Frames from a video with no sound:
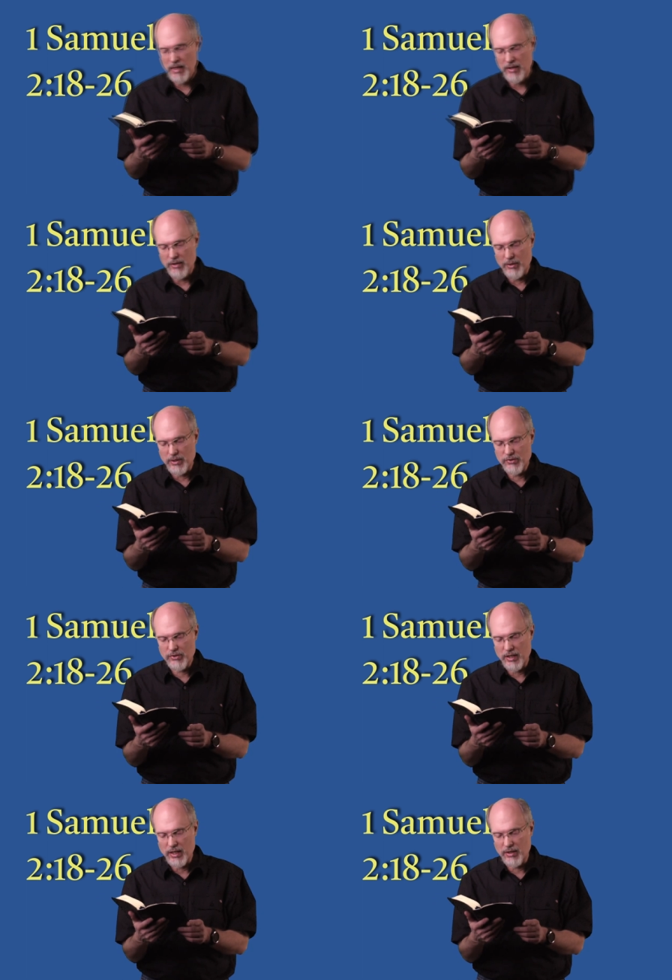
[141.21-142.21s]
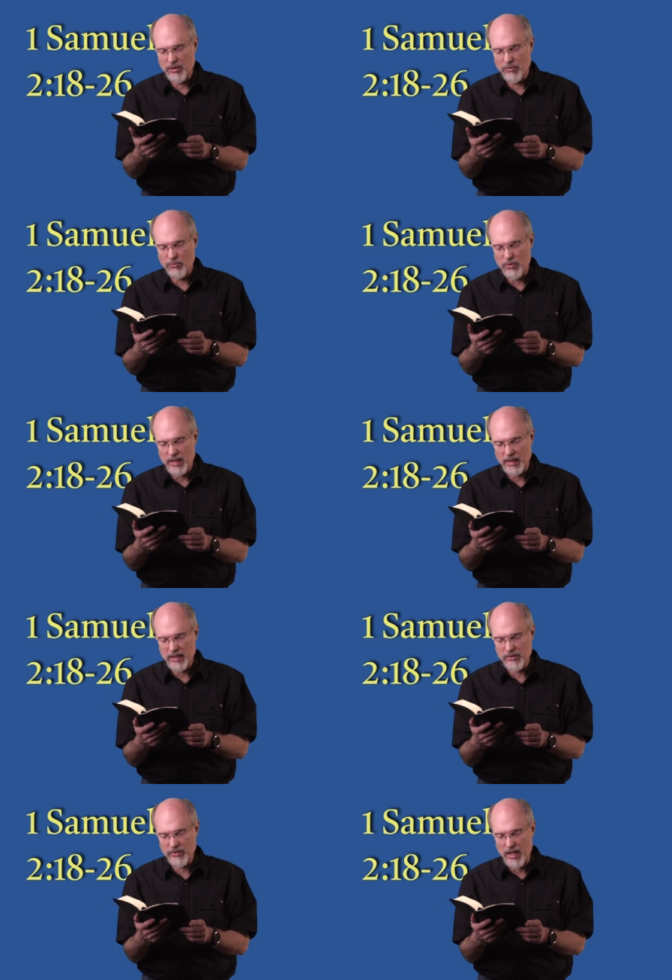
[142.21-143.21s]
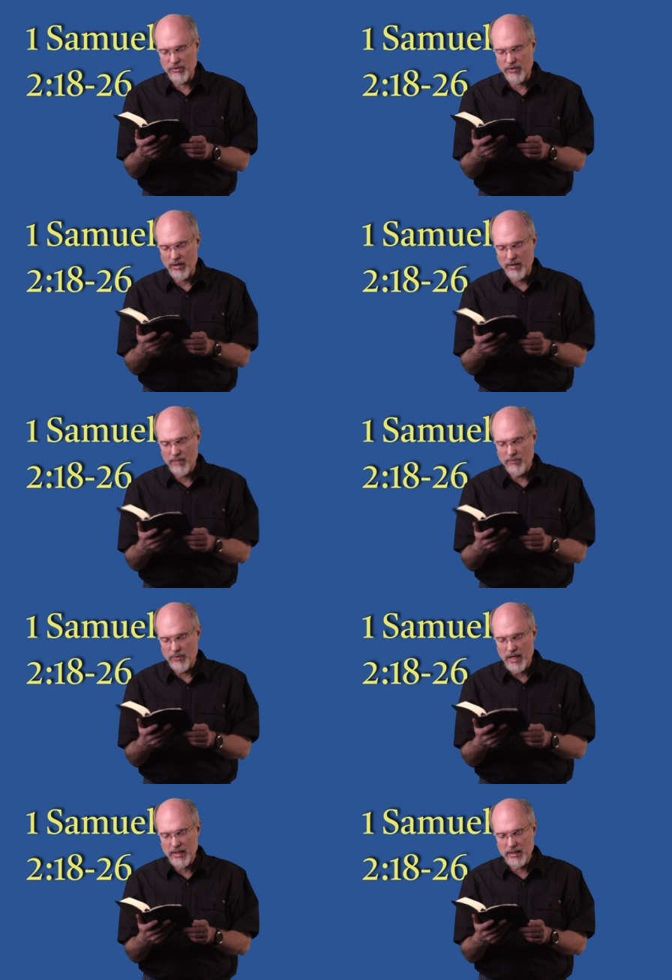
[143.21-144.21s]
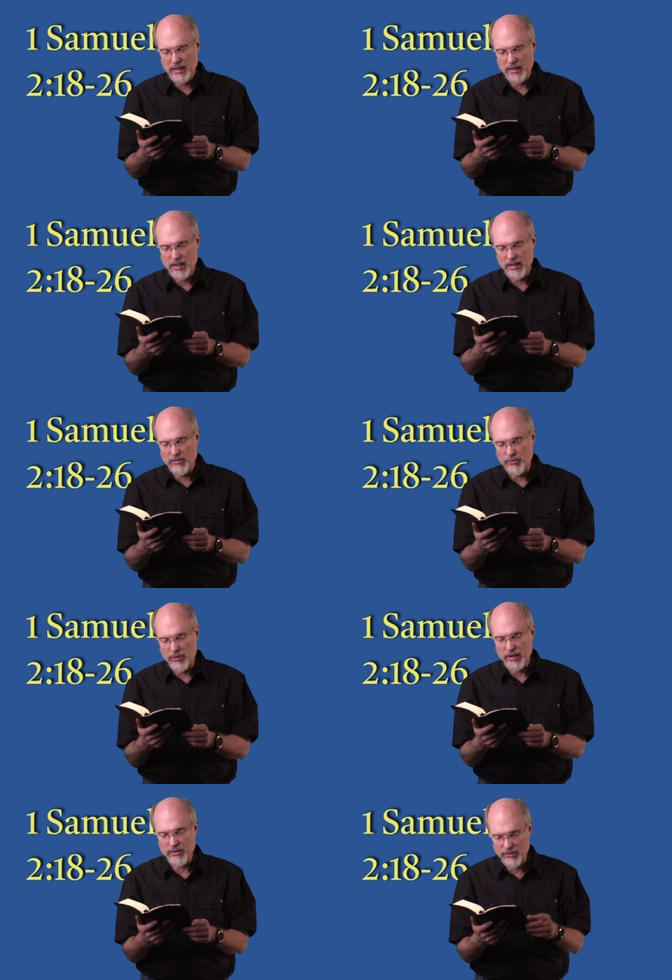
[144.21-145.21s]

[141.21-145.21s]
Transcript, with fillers: And notice then what it says there, why they didn't heed the voice.